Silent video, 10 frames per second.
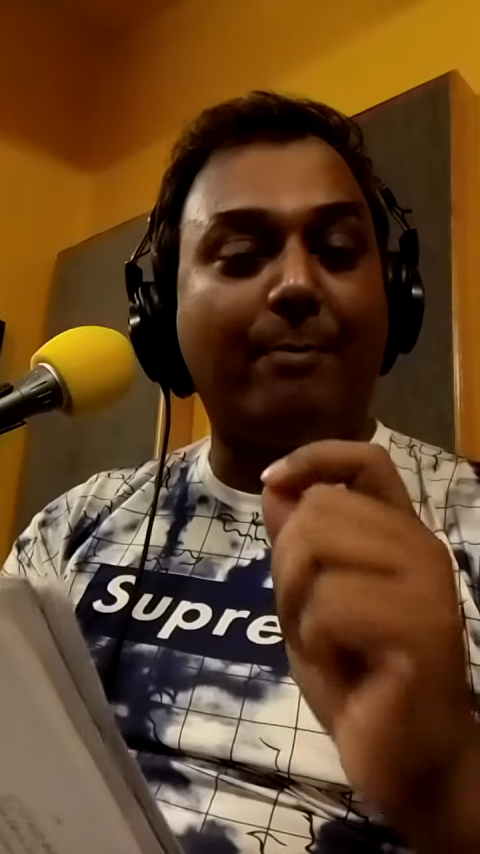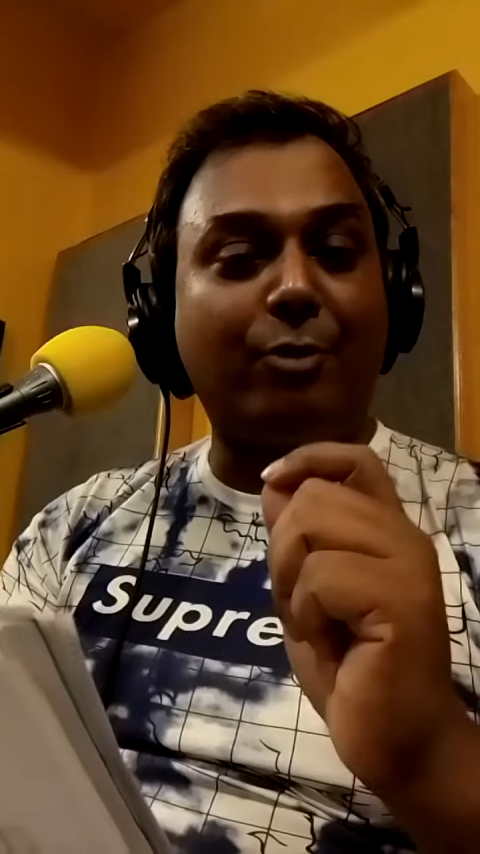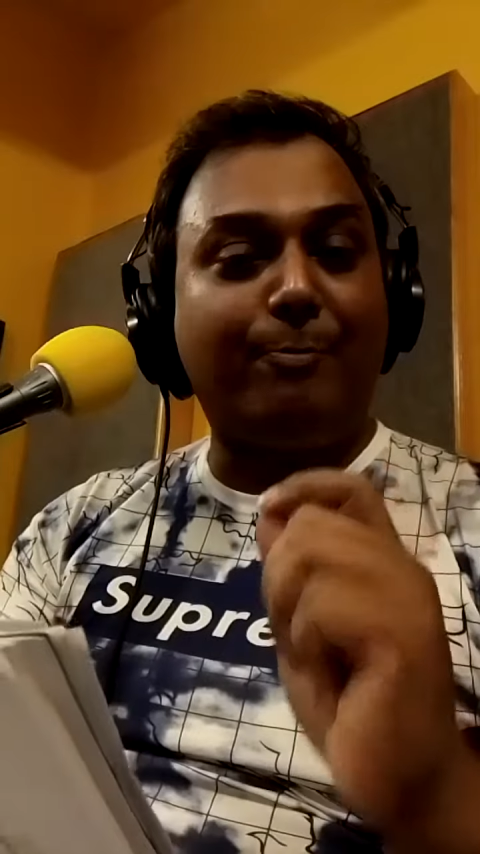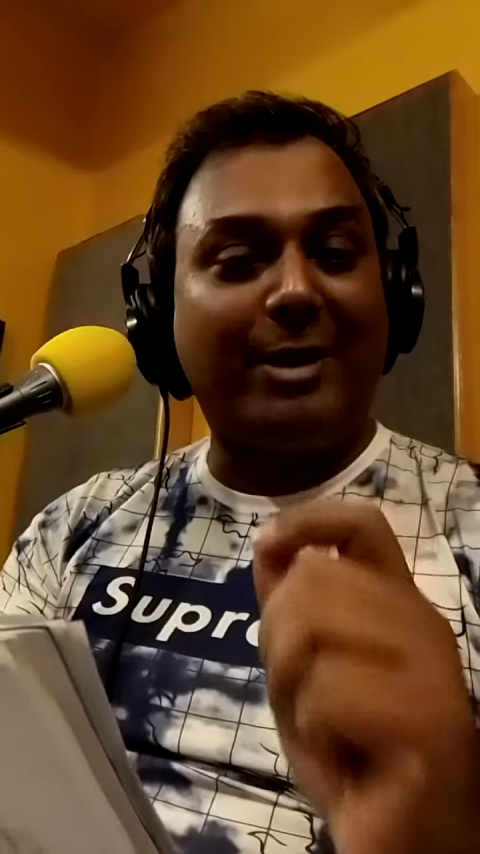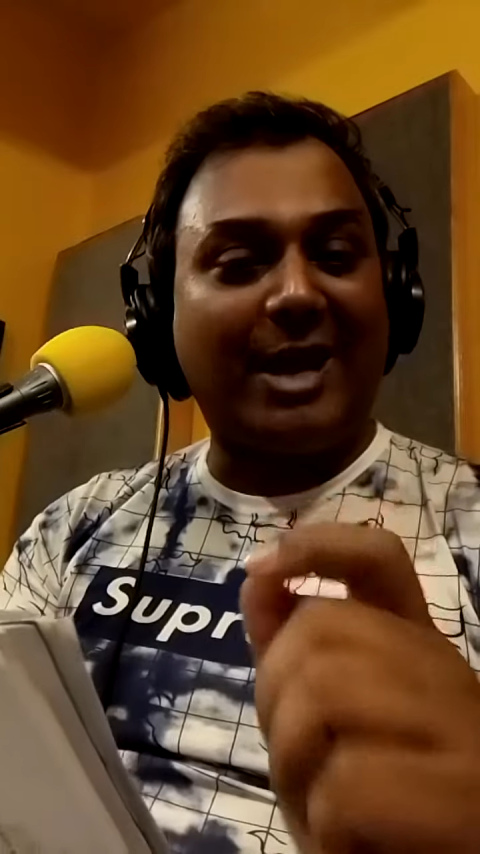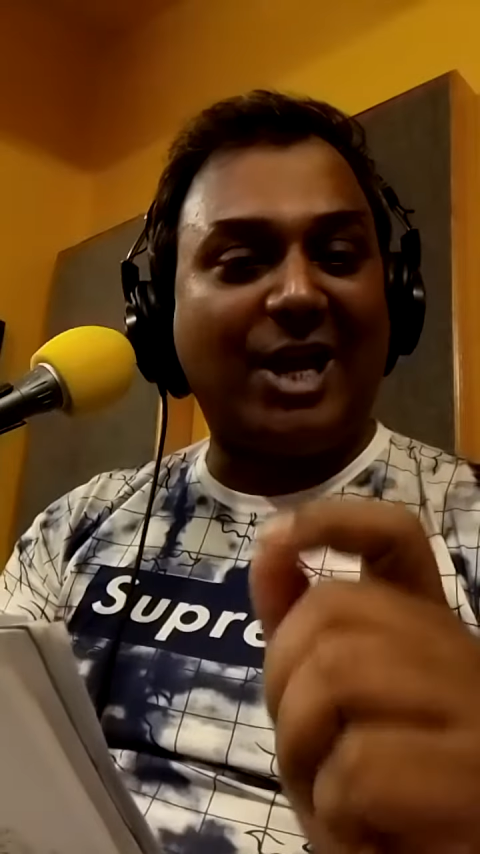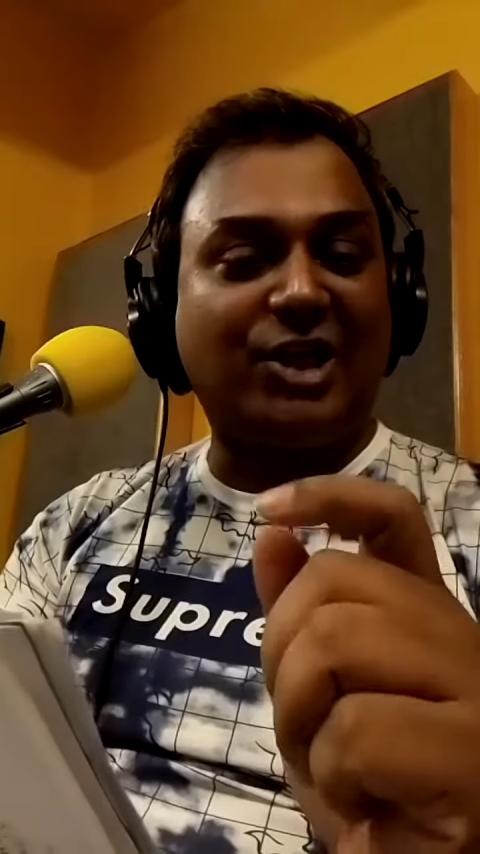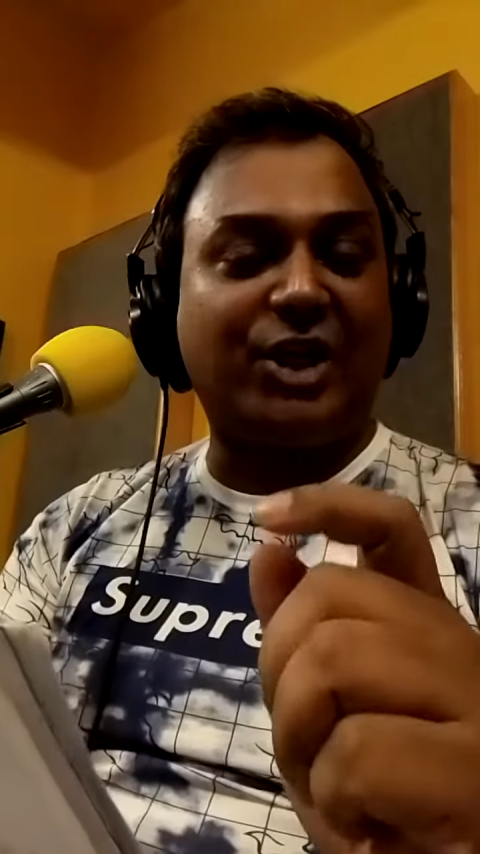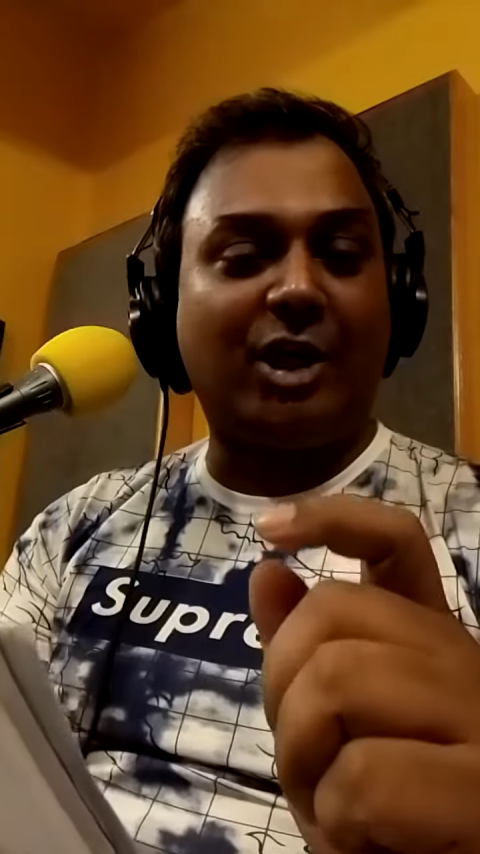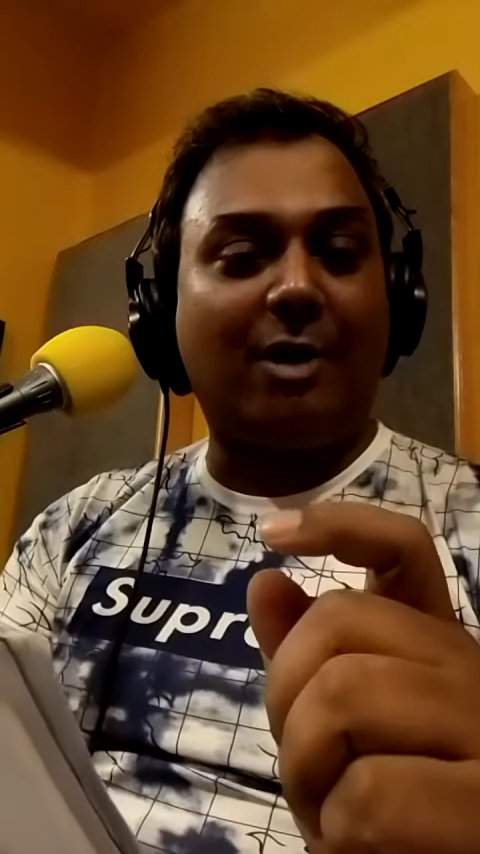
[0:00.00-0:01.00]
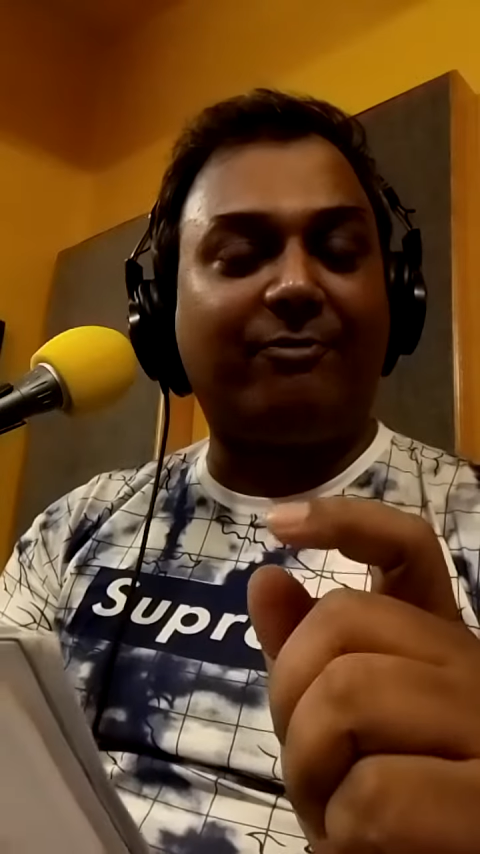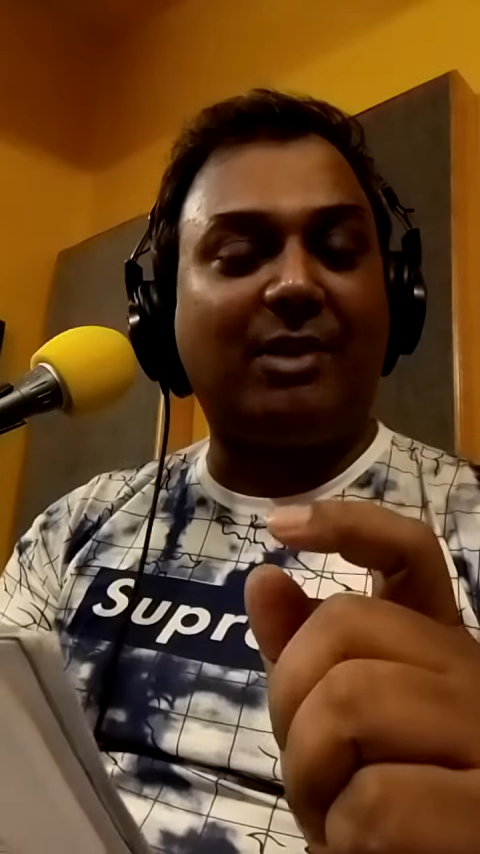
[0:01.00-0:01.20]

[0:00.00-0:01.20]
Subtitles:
propagation of